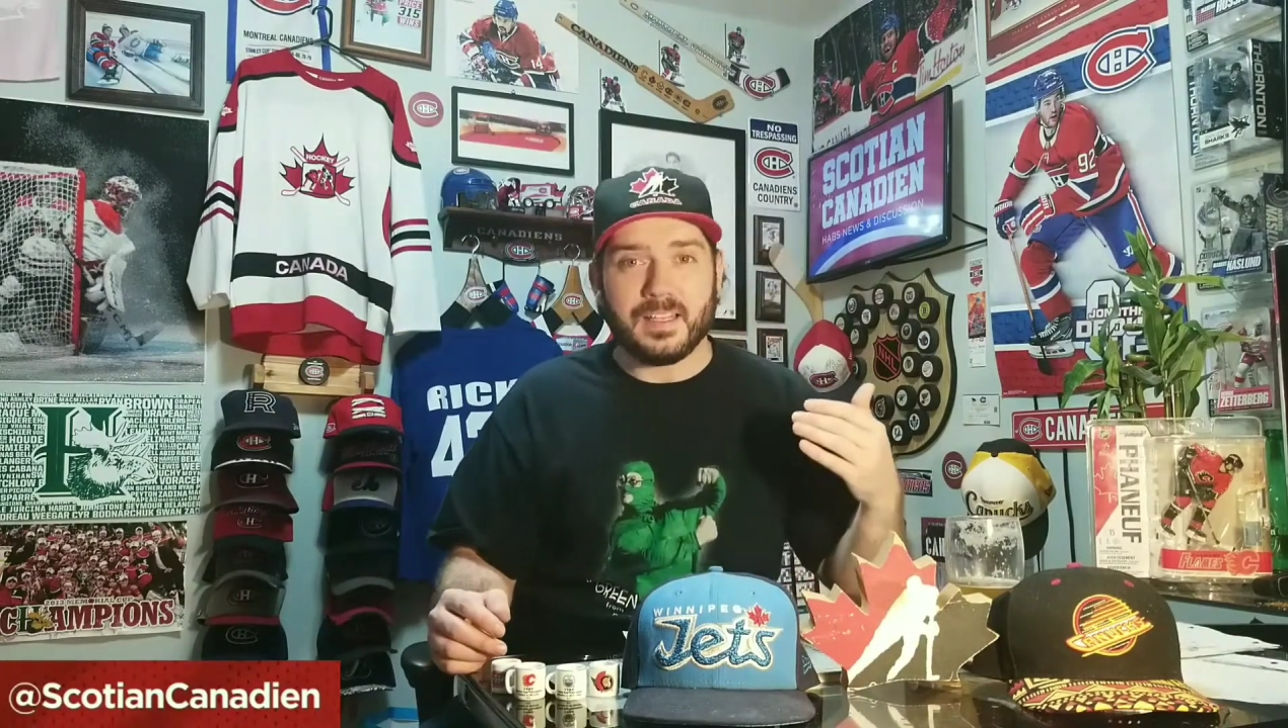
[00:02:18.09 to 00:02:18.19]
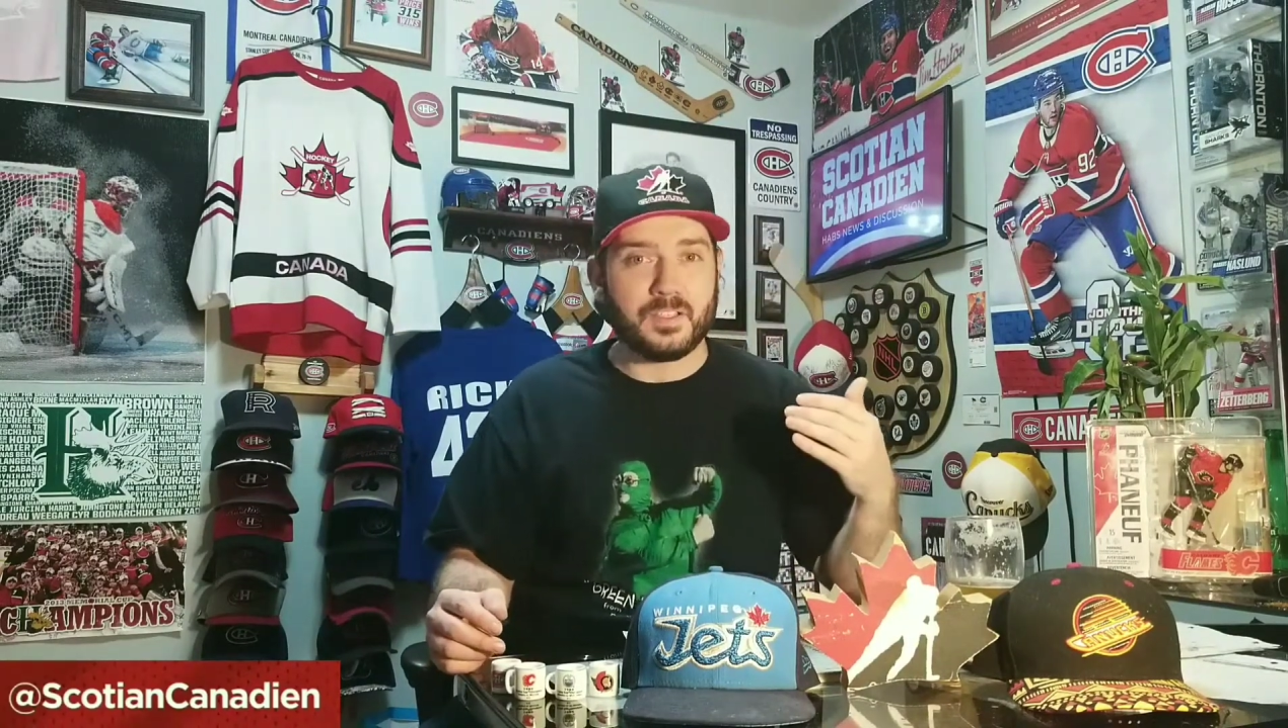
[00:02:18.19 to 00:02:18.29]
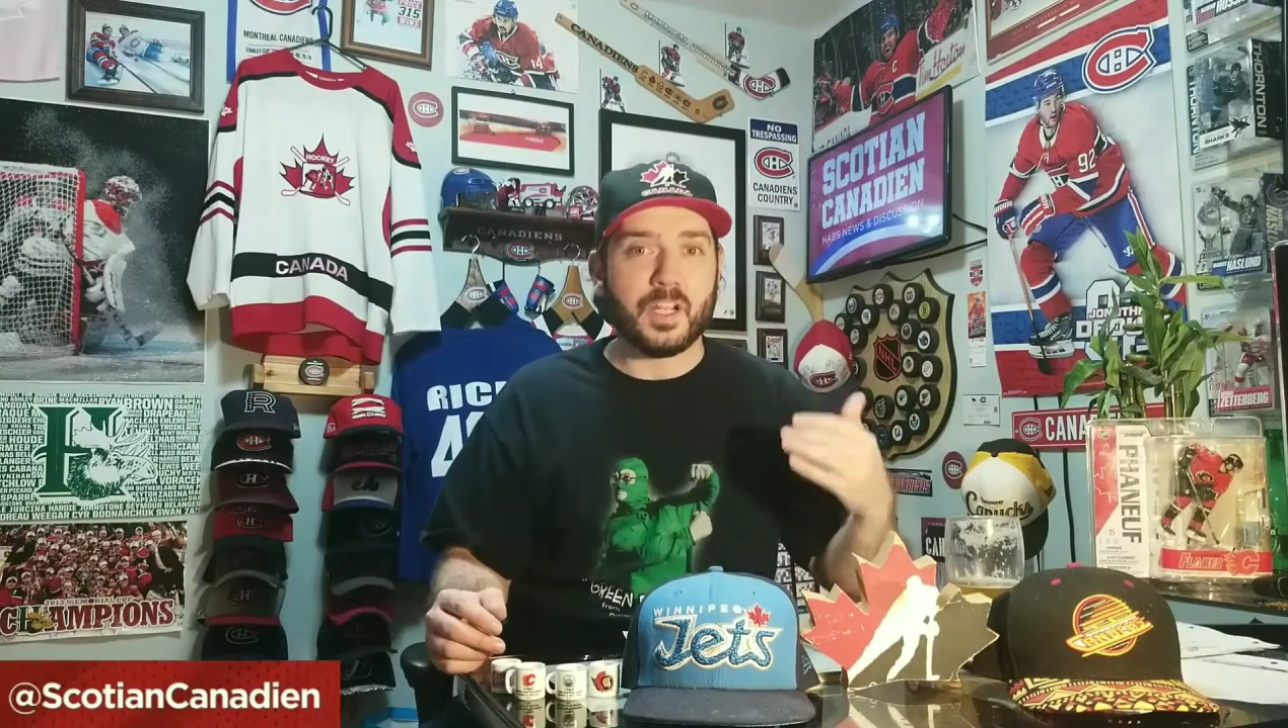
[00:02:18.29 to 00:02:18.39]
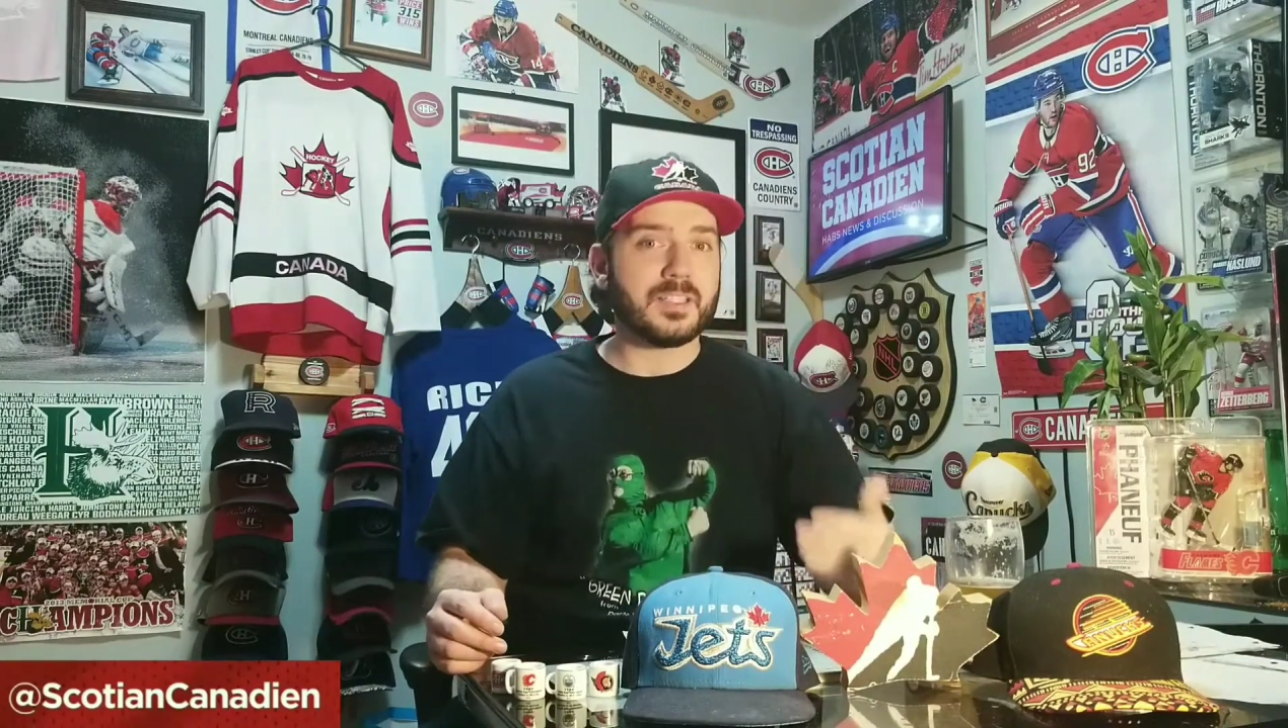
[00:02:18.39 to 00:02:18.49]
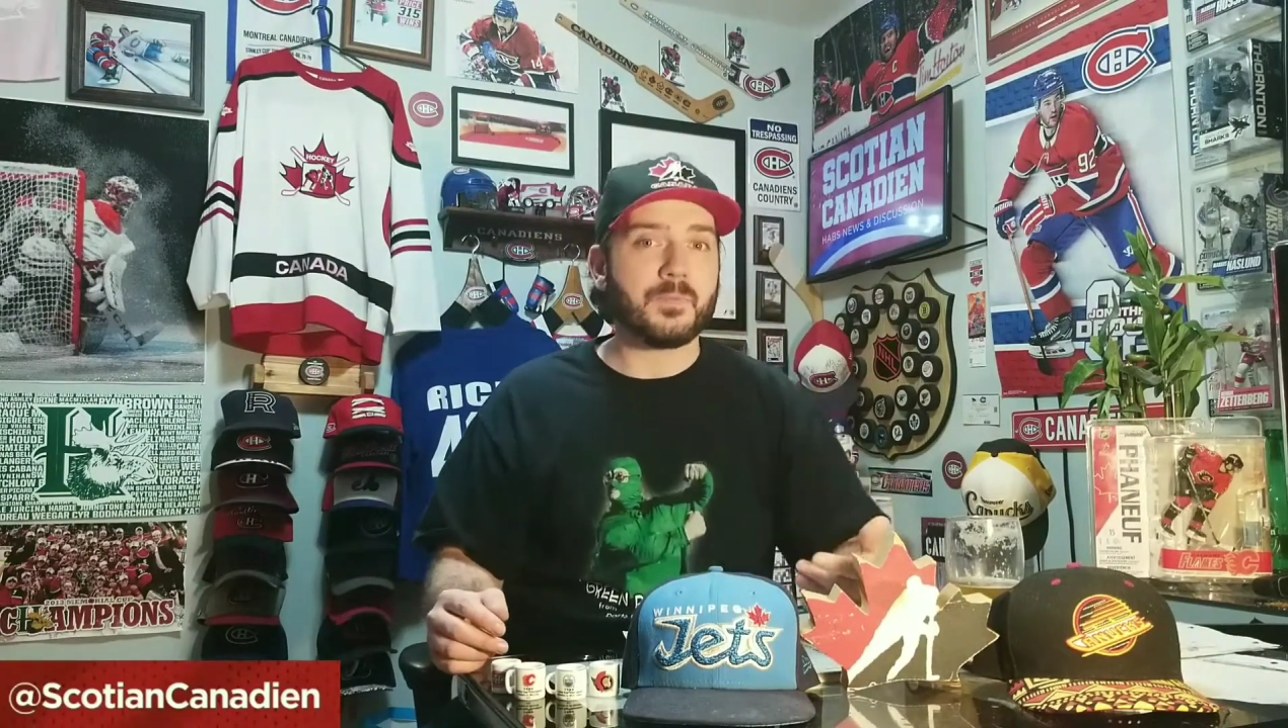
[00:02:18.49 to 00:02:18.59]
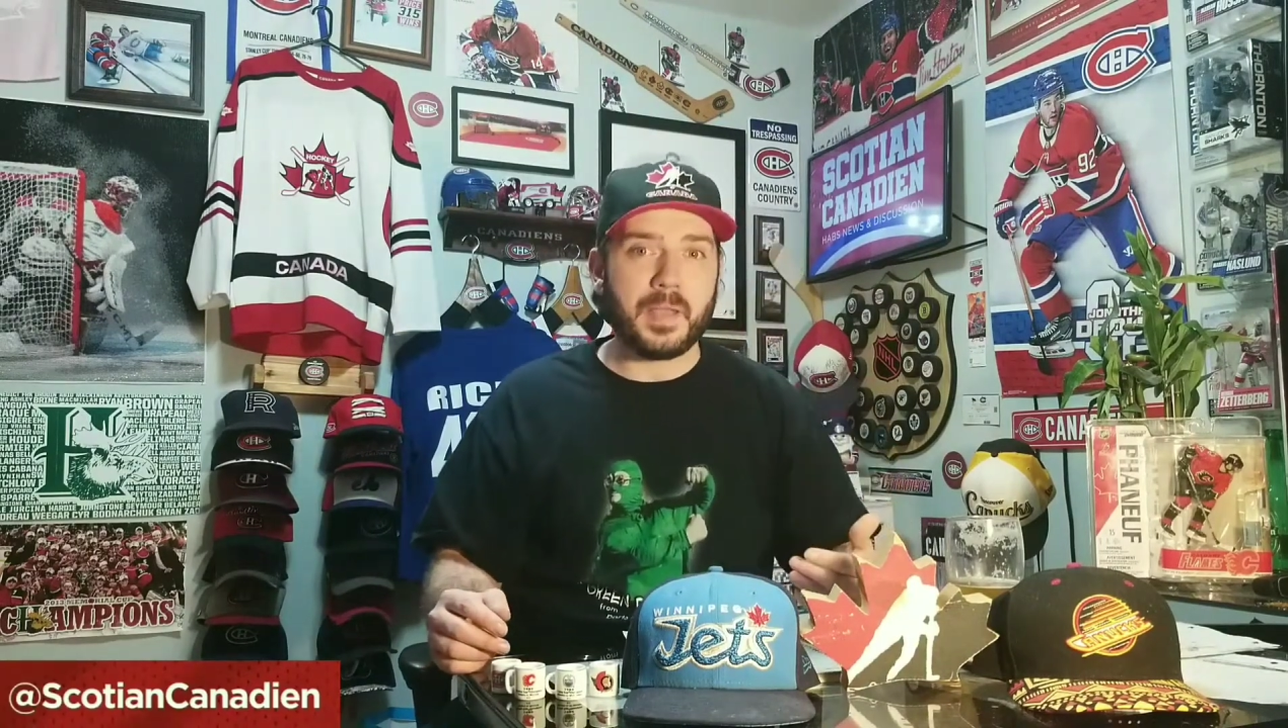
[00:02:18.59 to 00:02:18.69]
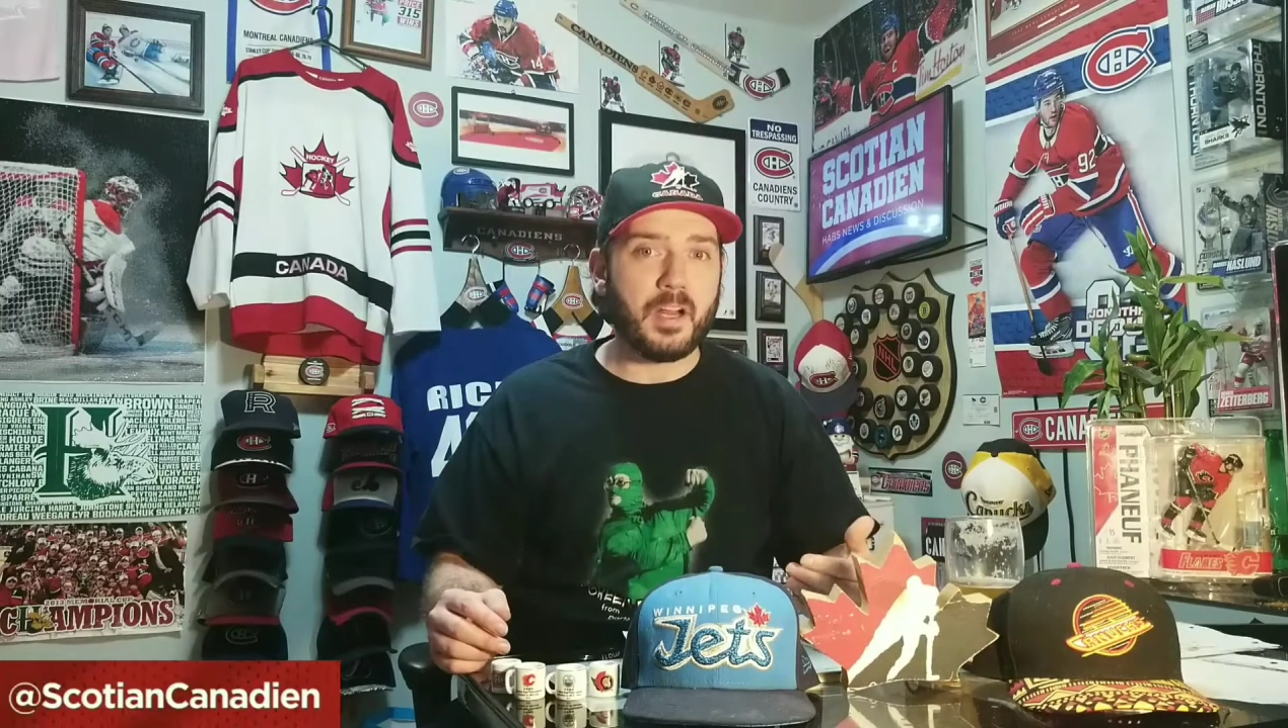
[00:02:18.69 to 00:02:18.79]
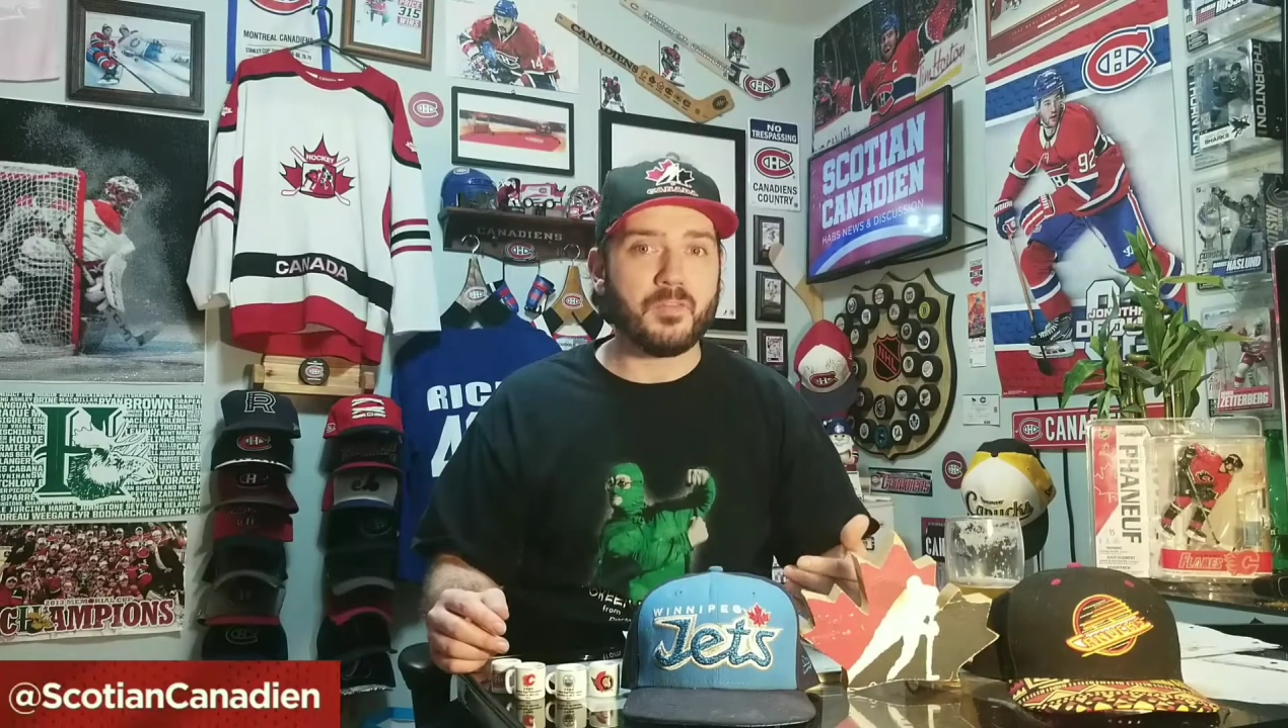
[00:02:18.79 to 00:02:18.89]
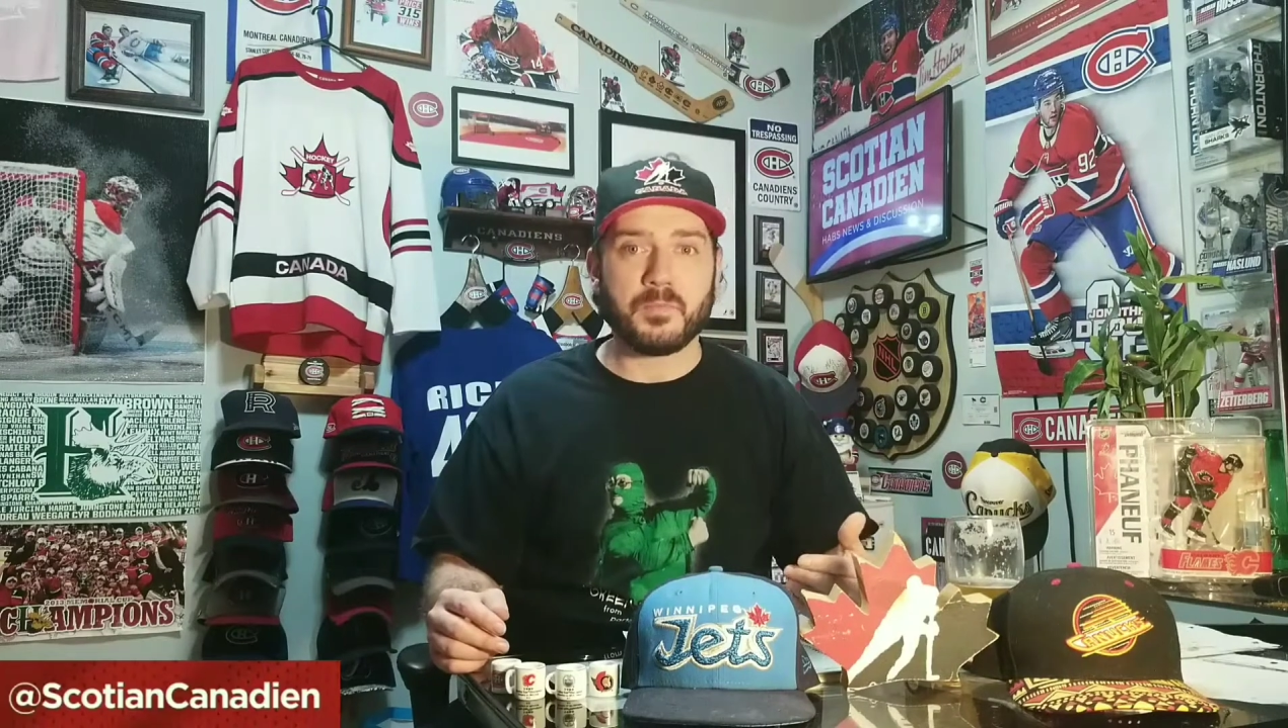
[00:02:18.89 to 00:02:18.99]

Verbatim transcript: Justin Barron